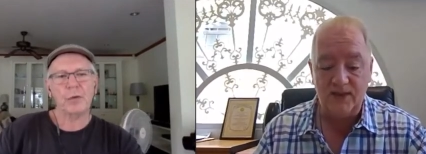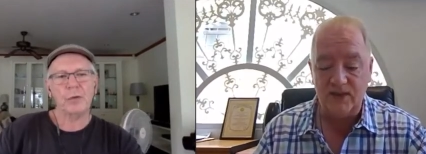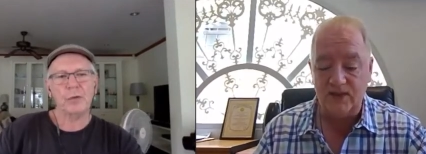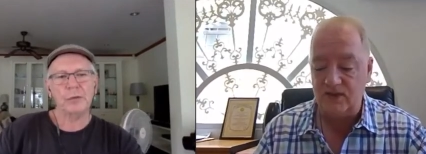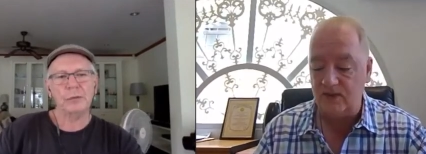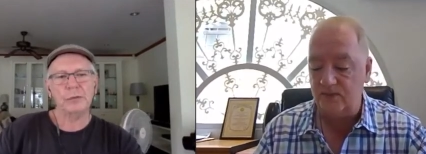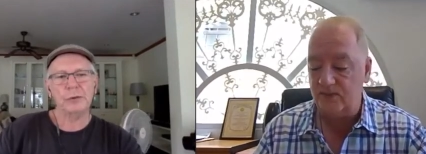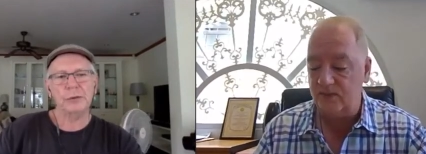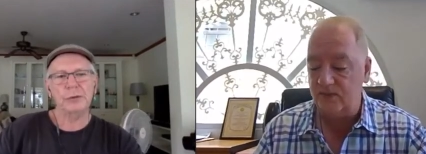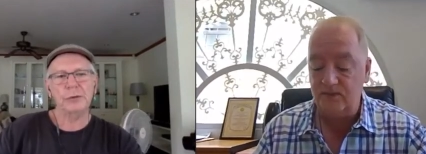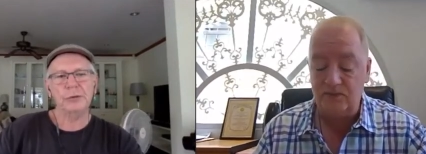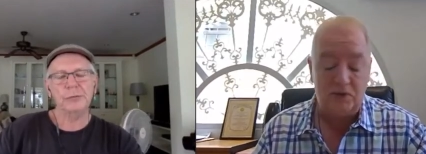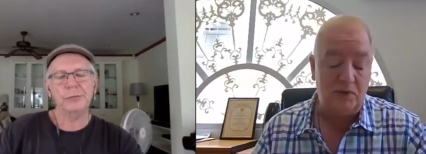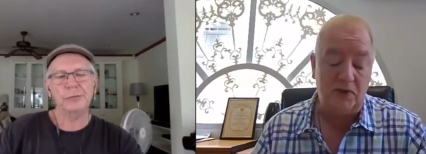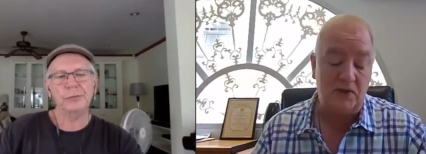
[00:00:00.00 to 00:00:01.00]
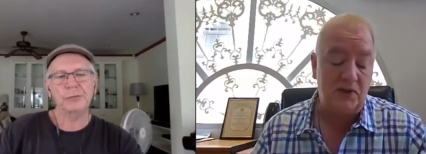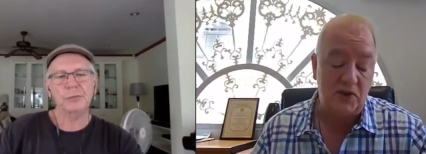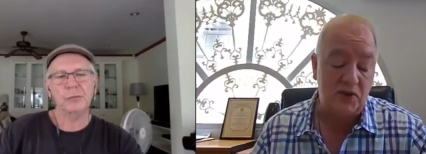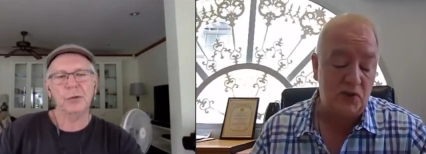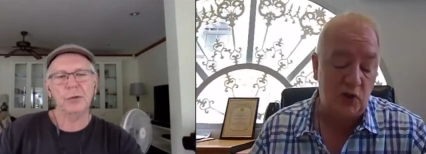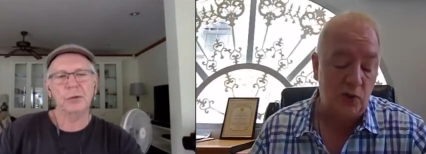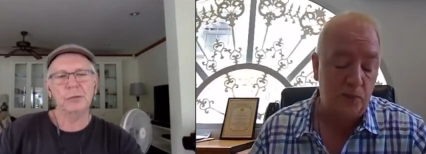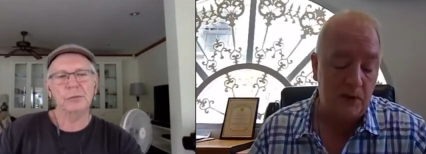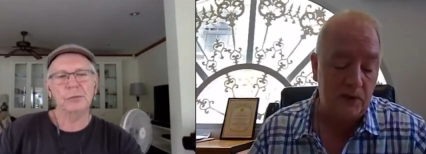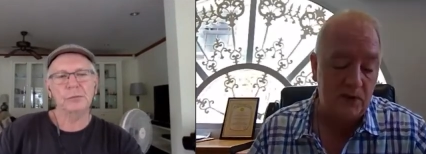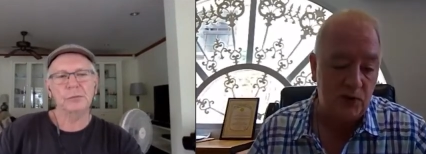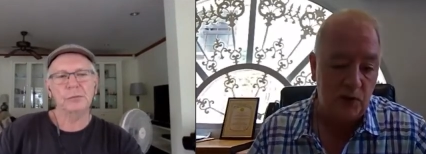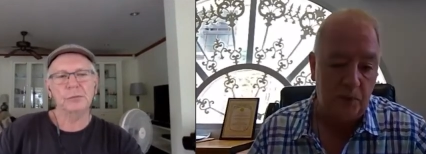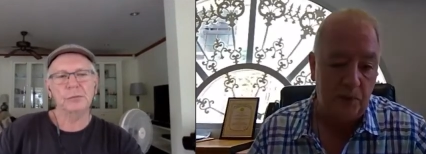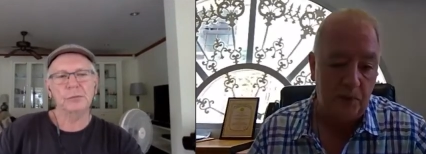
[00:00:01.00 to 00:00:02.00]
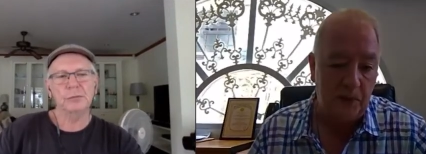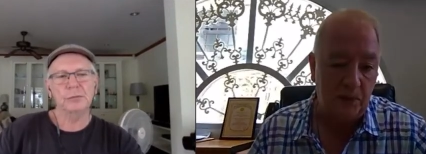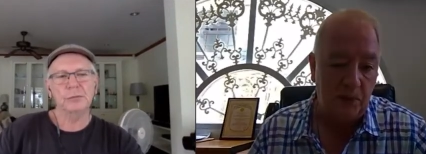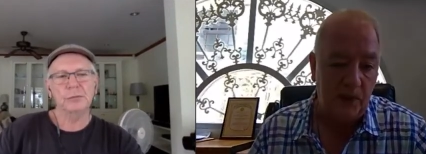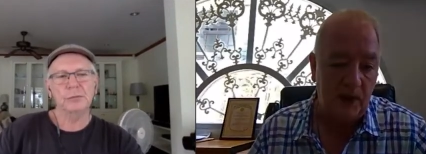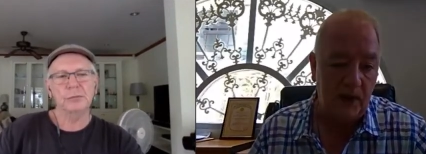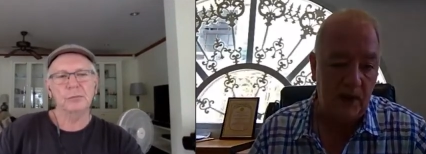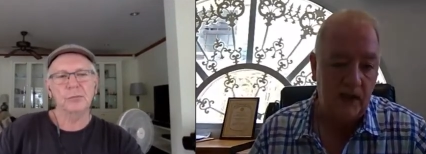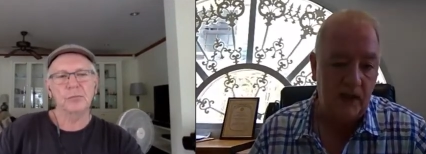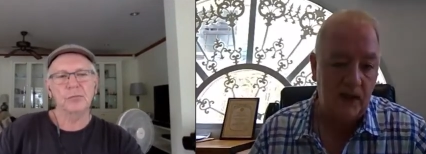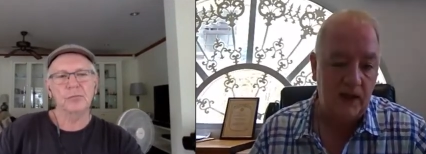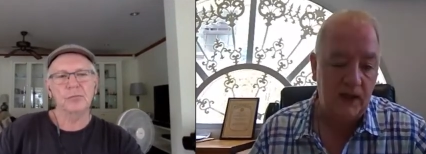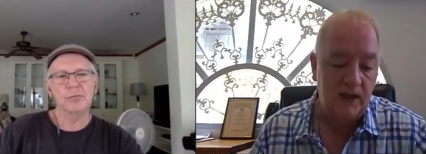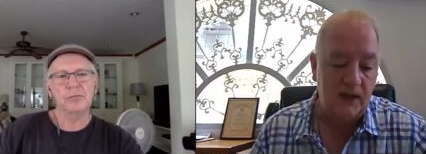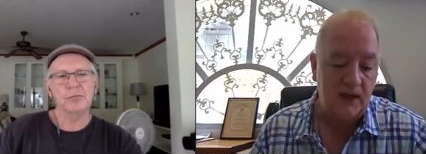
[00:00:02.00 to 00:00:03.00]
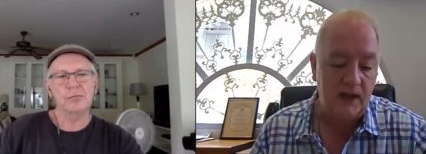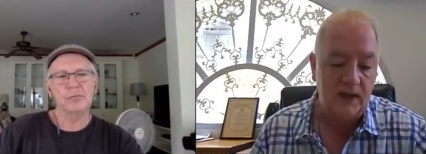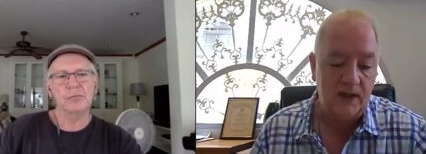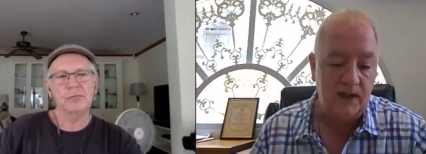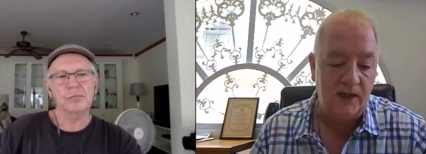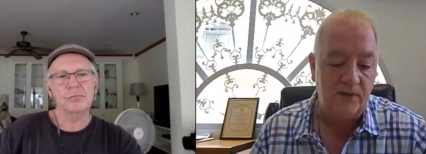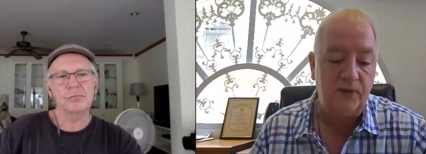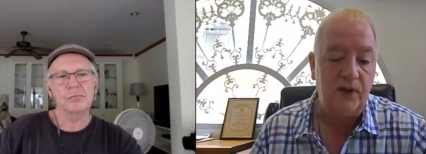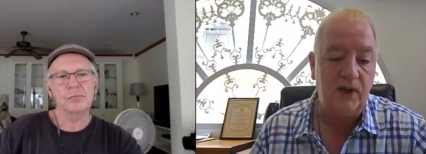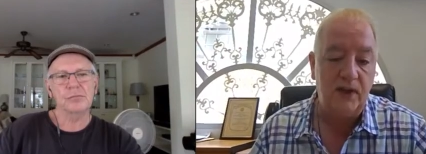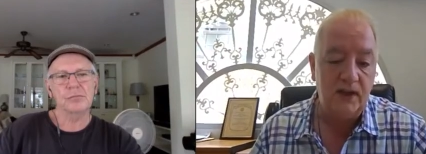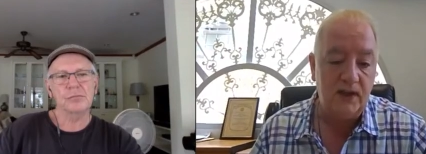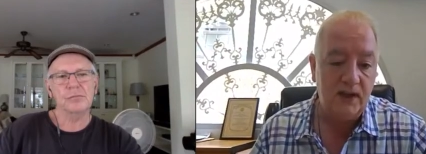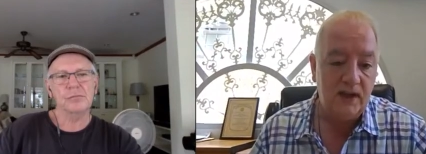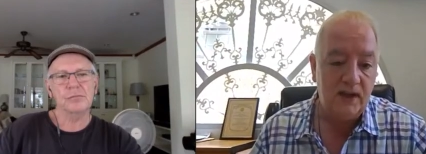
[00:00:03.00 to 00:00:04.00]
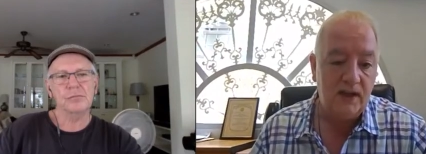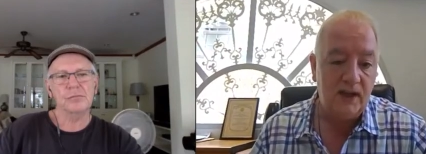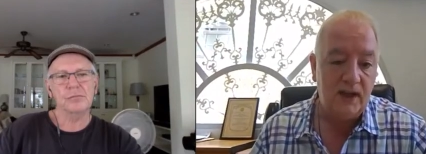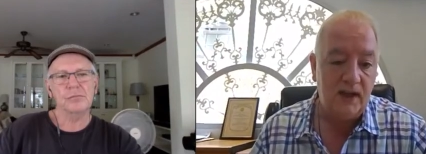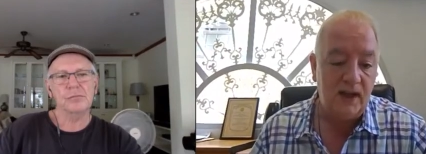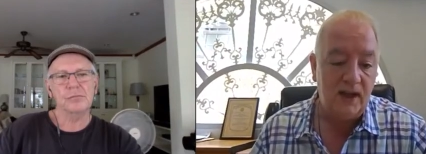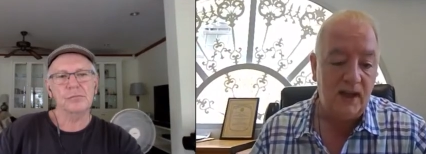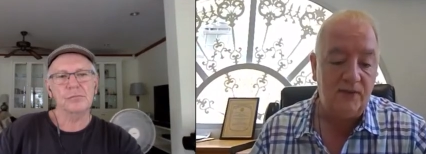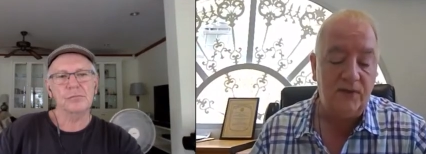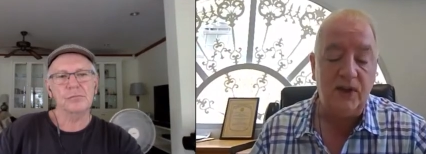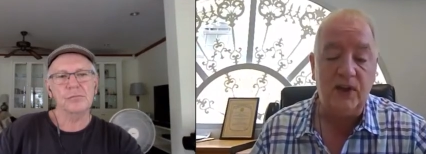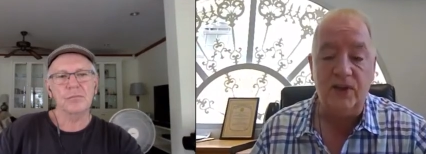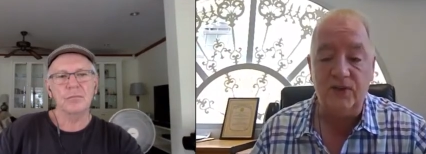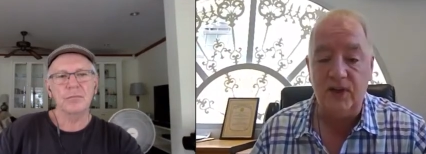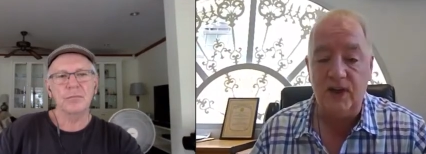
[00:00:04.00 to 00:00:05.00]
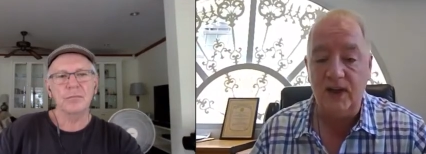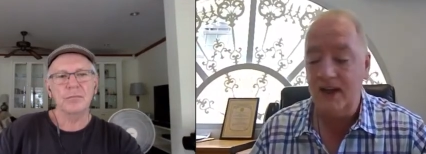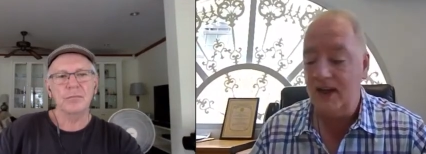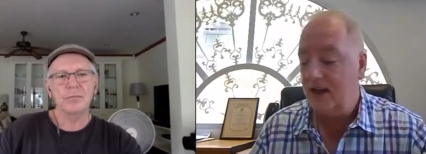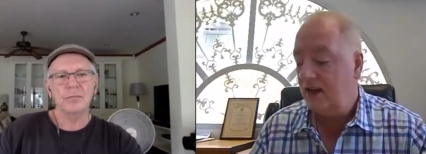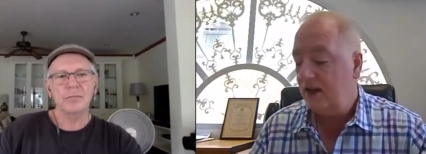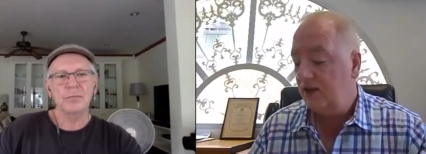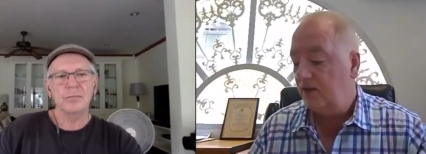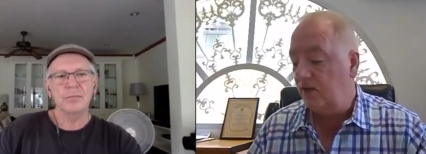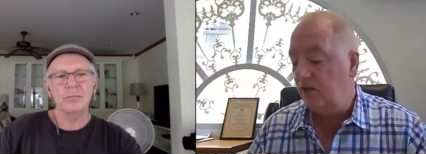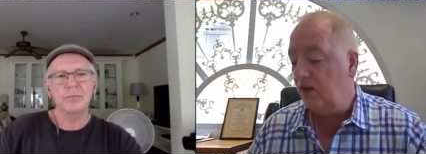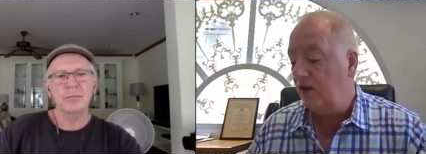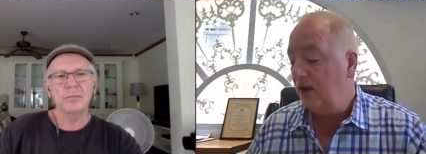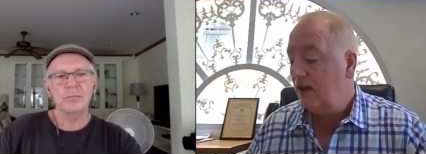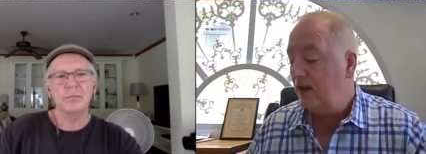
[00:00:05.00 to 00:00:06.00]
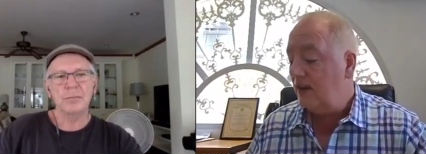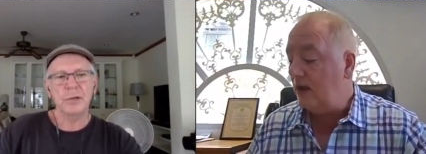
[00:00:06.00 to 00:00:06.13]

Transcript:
Speaker 1: there's some there's, there's, stupid stupid people in uh, in, in every uh, every country so oh.